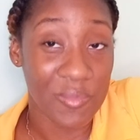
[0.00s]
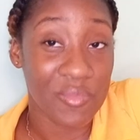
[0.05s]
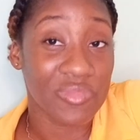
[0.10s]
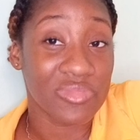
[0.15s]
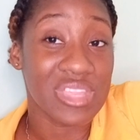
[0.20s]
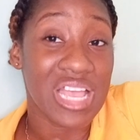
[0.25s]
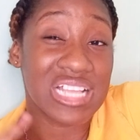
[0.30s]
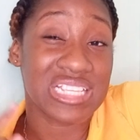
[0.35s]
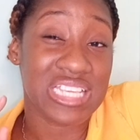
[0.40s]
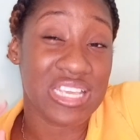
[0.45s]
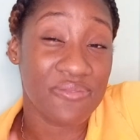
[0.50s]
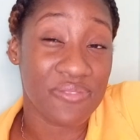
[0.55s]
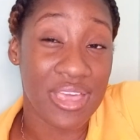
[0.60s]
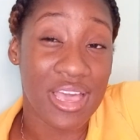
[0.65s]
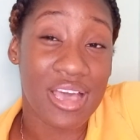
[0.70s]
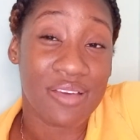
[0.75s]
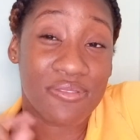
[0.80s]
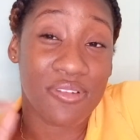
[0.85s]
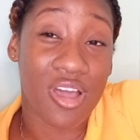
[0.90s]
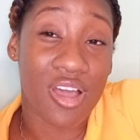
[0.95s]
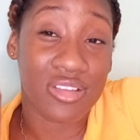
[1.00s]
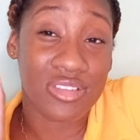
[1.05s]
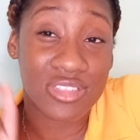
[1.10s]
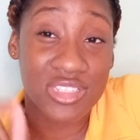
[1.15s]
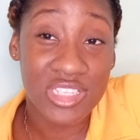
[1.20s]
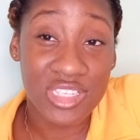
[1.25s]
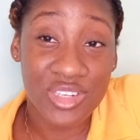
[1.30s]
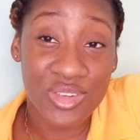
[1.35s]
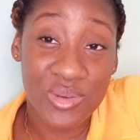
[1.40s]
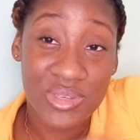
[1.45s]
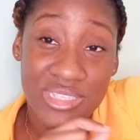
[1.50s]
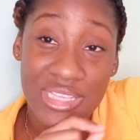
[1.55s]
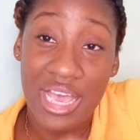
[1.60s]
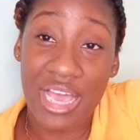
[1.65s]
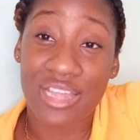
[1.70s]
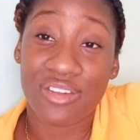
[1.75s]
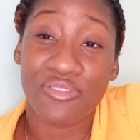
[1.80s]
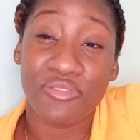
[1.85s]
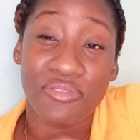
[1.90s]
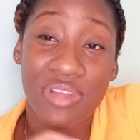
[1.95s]
that if you have continuous
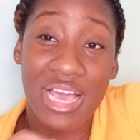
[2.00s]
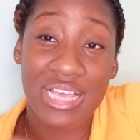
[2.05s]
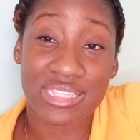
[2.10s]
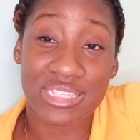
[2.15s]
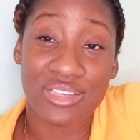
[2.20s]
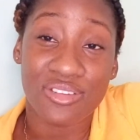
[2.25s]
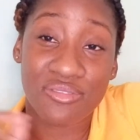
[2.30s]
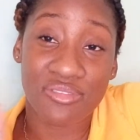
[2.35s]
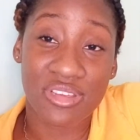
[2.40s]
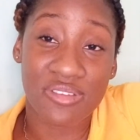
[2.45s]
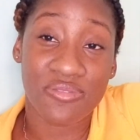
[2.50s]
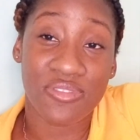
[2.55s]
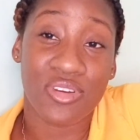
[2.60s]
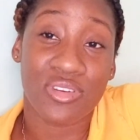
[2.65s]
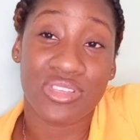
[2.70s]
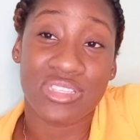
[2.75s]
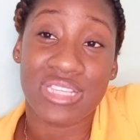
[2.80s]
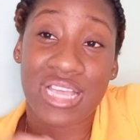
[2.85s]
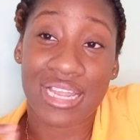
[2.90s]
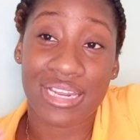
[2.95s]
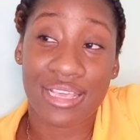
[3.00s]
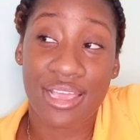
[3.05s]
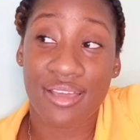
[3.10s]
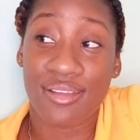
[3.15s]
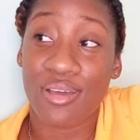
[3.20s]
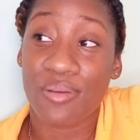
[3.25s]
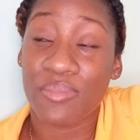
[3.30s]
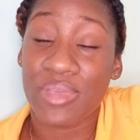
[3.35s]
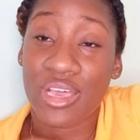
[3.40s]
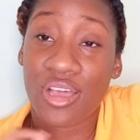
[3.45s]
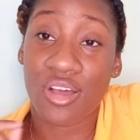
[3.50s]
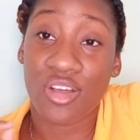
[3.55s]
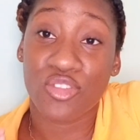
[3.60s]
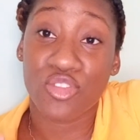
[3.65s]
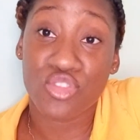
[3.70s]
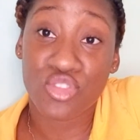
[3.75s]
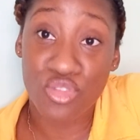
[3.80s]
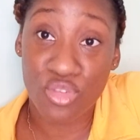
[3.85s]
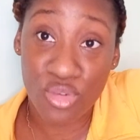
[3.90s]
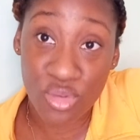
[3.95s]
acid reflux that cannot be
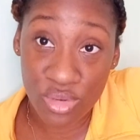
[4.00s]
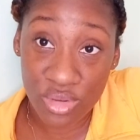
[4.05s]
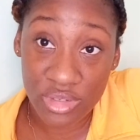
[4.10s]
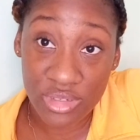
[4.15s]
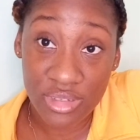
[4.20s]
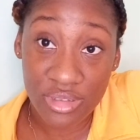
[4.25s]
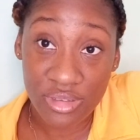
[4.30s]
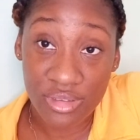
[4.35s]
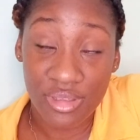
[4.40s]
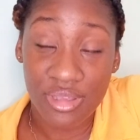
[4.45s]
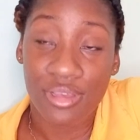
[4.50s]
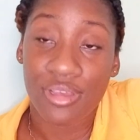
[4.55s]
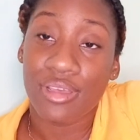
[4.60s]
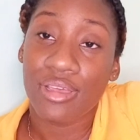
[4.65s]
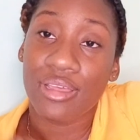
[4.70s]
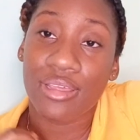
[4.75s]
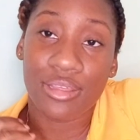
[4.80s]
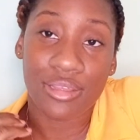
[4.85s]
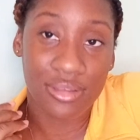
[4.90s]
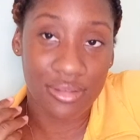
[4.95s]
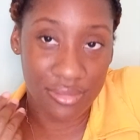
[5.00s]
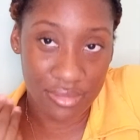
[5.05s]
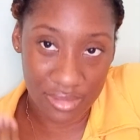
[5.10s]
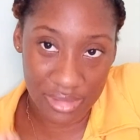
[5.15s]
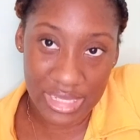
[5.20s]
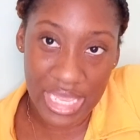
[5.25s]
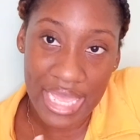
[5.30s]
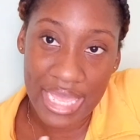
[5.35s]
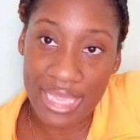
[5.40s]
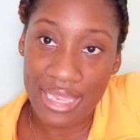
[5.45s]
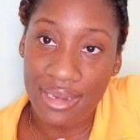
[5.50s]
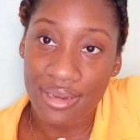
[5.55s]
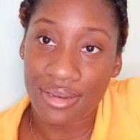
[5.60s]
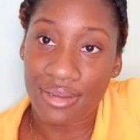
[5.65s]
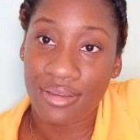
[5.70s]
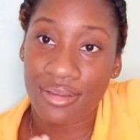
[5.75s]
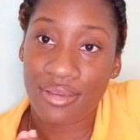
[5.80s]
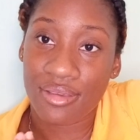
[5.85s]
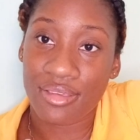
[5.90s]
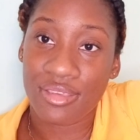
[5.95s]
controlled,
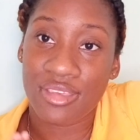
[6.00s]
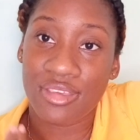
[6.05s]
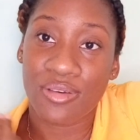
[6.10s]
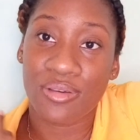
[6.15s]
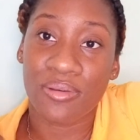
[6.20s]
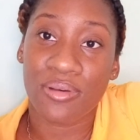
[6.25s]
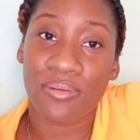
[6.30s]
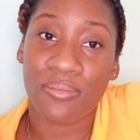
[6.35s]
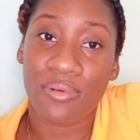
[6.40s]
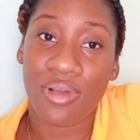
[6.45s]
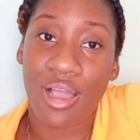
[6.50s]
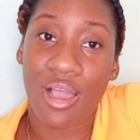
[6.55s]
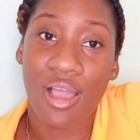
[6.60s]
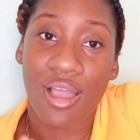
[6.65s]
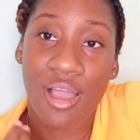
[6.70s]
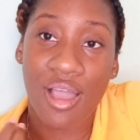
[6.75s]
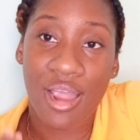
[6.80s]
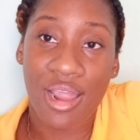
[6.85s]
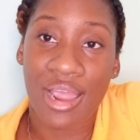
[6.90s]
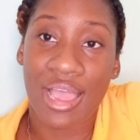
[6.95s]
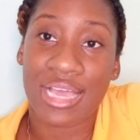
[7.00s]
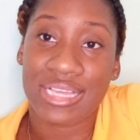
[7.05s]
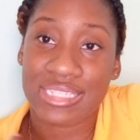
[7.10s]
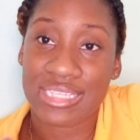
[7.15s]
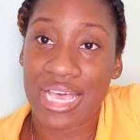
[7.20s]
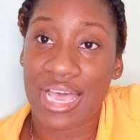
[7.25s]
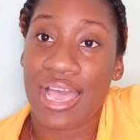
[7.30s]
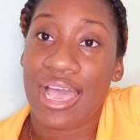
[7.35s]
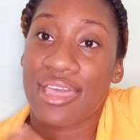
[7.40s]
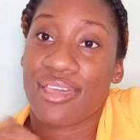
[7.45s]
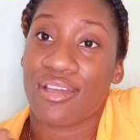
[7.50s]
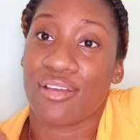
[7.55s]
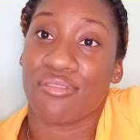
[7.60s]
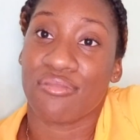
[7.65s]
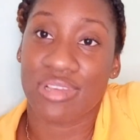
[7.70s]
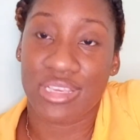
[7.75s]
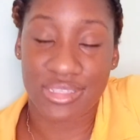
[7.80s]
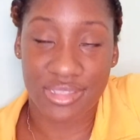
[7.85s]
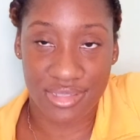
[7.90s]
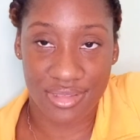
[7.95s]
then you are at a higher
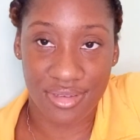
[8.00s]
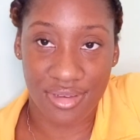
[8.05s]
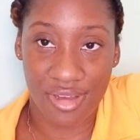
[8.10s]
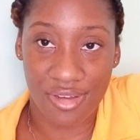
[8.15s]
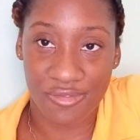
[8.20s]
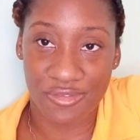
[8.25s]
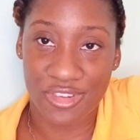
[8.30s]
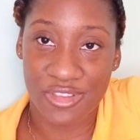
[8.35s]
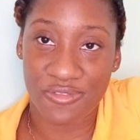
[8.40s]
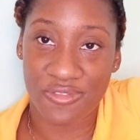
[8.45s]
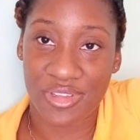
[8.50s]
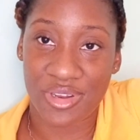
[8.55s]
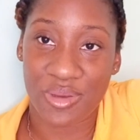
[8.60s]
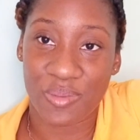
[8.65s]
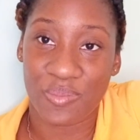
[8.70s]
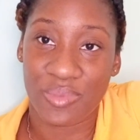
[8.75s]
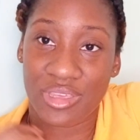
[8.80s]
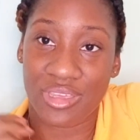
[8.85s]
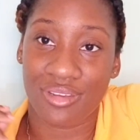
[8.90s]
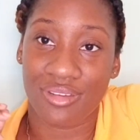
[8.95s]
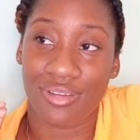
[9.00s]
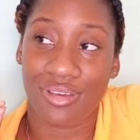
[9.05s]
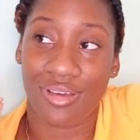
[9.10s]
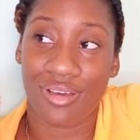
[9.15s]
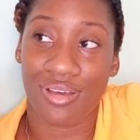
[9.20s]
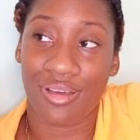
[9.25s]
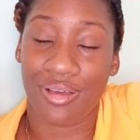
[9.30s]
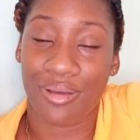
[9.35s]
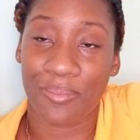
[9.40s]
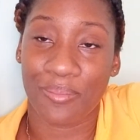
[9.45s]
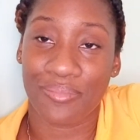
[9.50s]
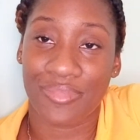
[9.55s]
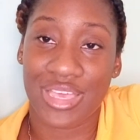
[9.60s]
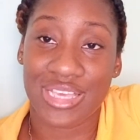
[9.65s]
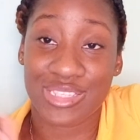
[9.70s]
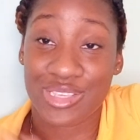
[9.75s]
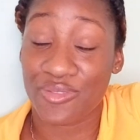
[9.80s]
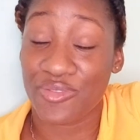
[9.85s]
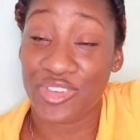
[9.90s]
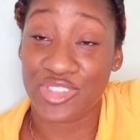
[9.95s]
risk of developing
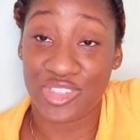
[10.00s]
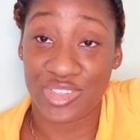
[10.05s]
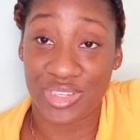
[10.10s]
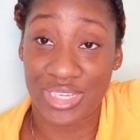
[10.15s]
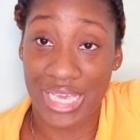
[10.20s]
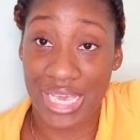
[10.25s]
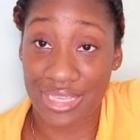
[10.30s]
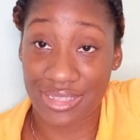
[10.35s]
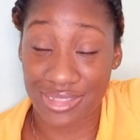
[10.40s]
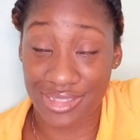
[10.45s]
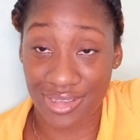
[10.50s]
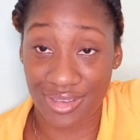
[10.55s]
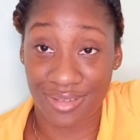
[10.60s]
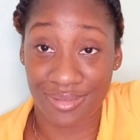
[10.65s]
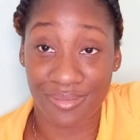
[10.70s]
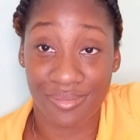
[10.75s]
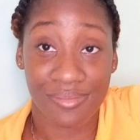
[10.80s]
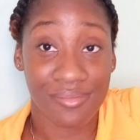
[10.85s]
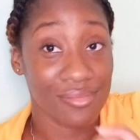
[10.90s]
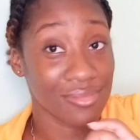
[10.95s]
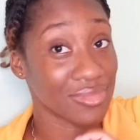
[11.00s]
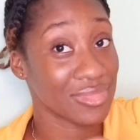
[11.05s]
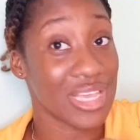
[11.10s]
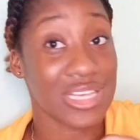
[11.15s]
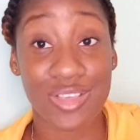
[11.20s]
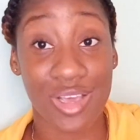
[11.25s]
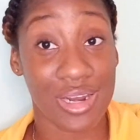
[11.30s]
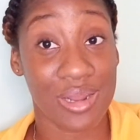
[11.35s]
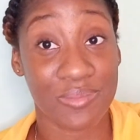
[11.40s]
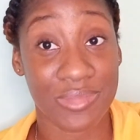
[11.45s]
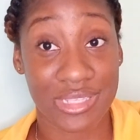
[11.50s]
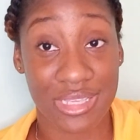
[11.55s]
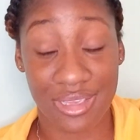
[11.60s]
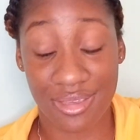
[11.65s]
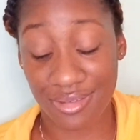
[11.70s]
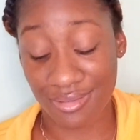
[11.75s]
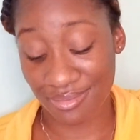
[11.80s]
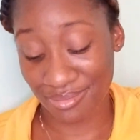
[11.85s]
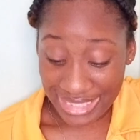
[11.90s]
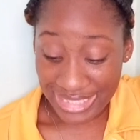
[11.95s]
esophageal cancer. That's all I'm
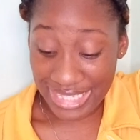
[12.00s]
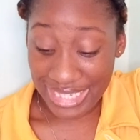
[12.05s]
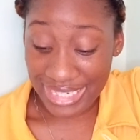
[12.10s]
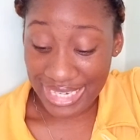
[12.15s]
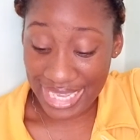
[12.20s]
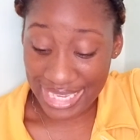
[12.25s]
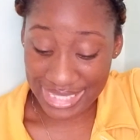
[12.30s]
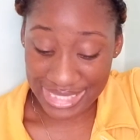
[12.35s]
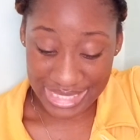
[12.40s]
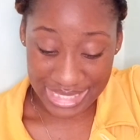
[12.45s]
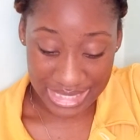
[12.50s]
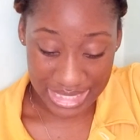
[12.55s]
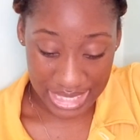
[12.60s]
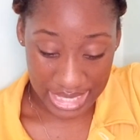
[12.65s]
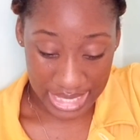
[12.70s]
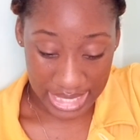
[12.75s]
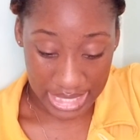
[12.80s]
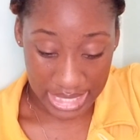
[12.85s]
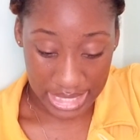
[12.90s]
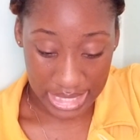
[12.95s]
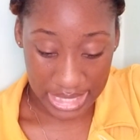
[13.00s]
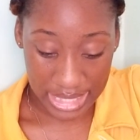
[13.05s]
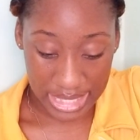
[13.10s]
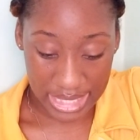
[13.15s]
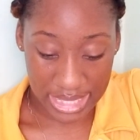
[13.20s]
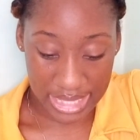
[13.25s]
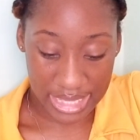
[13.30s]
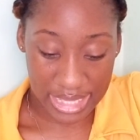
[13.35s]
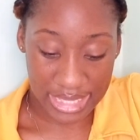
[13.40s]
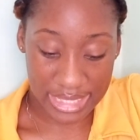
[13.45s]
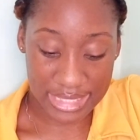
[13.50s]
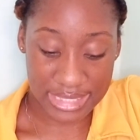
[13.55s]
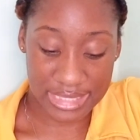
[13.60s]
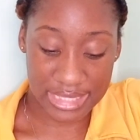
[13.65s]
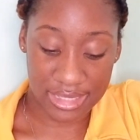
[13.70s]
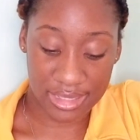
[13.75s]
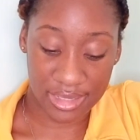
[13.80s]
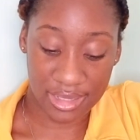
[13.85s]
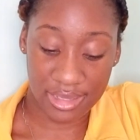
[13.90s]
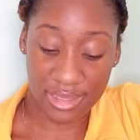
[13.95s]
saying. The next thing is
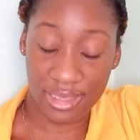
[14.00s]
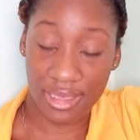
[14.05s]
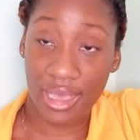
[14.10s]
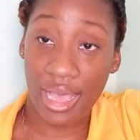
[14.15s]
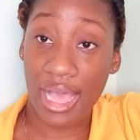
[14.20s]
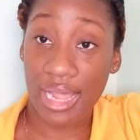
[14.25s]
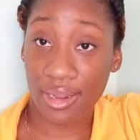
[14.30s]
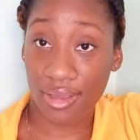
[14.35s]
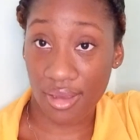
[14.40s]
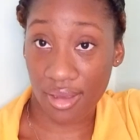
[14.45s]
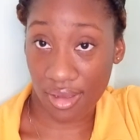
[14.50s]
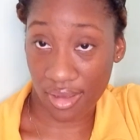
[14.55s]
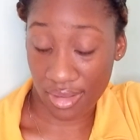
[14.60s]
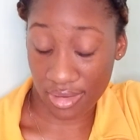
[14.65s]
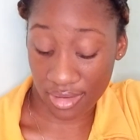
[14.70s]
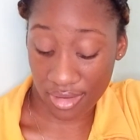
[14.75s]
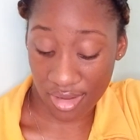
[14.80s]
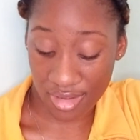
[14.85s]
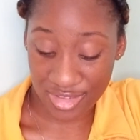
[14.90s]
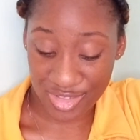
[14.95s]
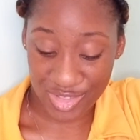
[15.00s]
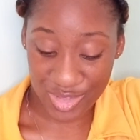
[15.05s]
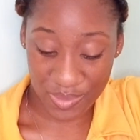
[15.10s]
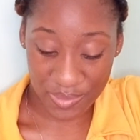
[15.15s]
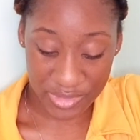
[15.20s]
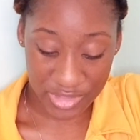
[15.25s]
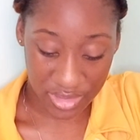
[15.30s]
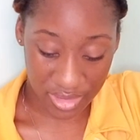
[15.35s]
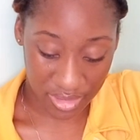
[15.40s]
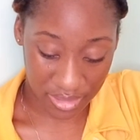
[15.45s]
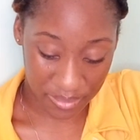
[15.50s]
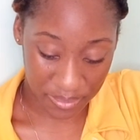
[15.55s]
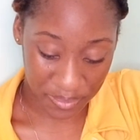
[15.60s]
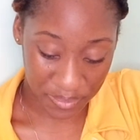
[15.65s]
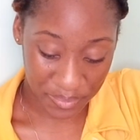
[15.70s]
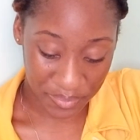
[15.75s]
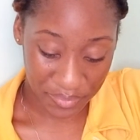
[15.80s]
alcohol consumption.